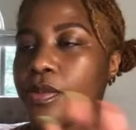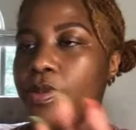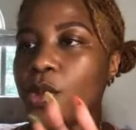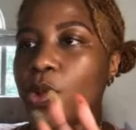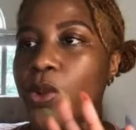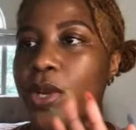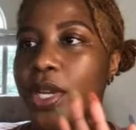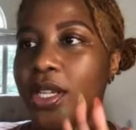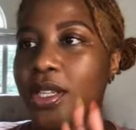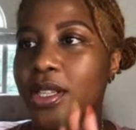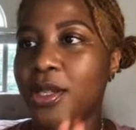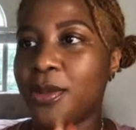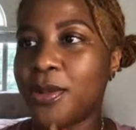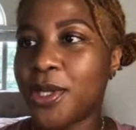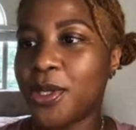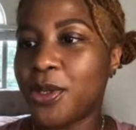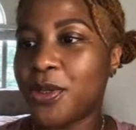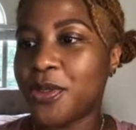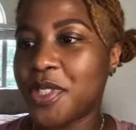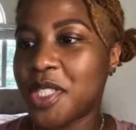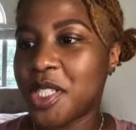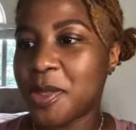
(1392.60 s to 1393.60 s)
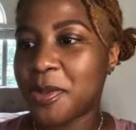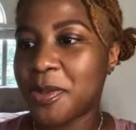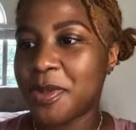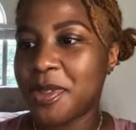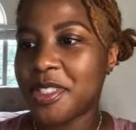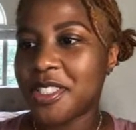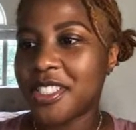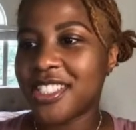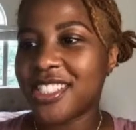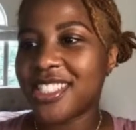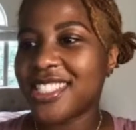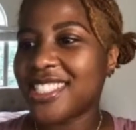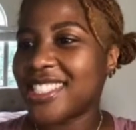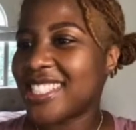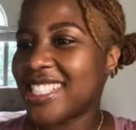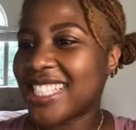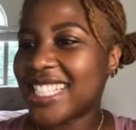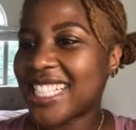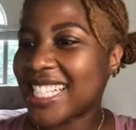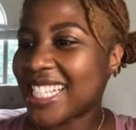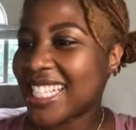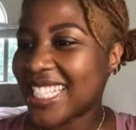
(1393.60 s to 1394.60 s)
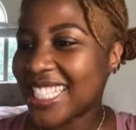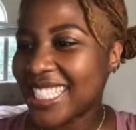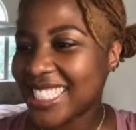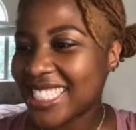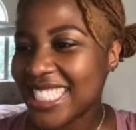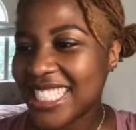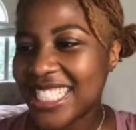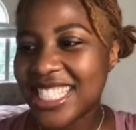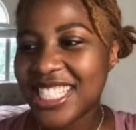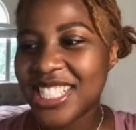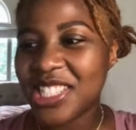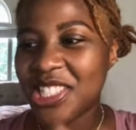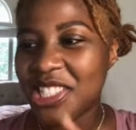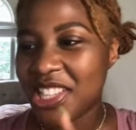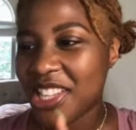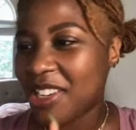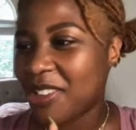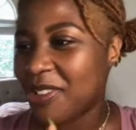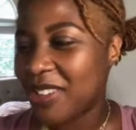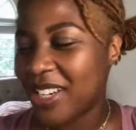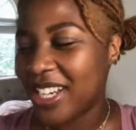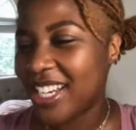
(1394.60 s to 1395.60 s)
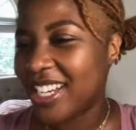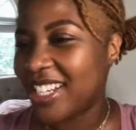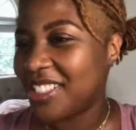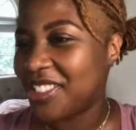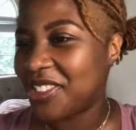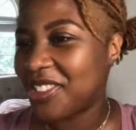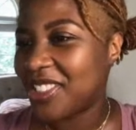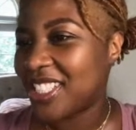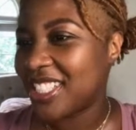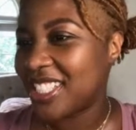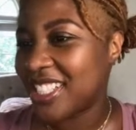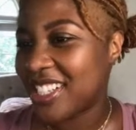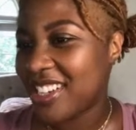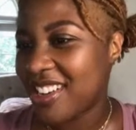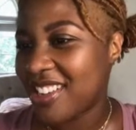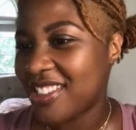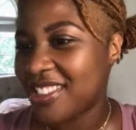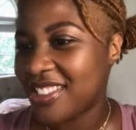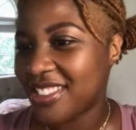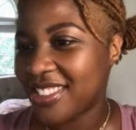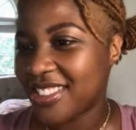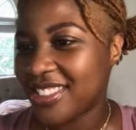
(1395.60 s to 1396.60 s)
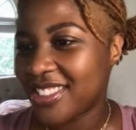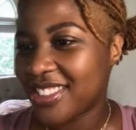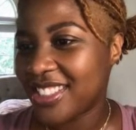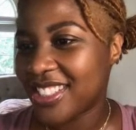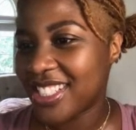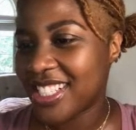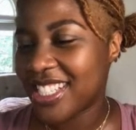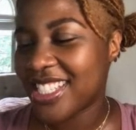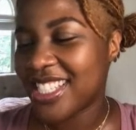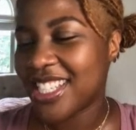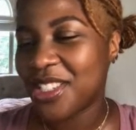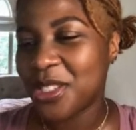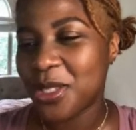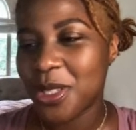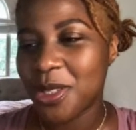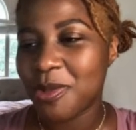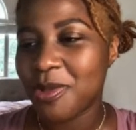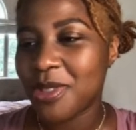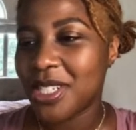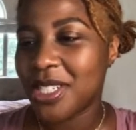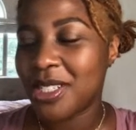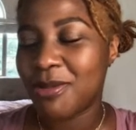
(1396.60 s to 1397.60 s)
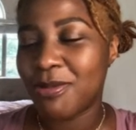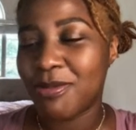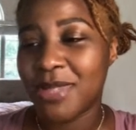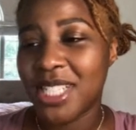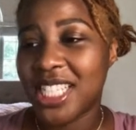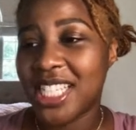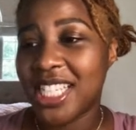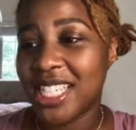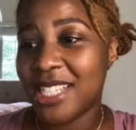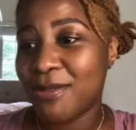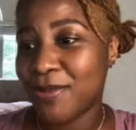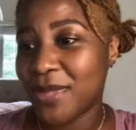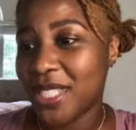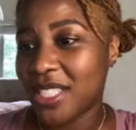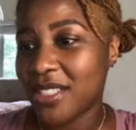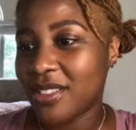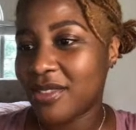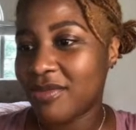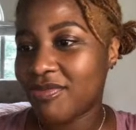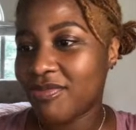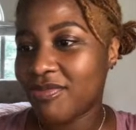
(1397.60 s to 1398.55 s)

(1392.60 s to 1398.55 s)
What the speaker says: Wait, let me go over summary. Just so that way I don't get caught, because I know the written be getting me.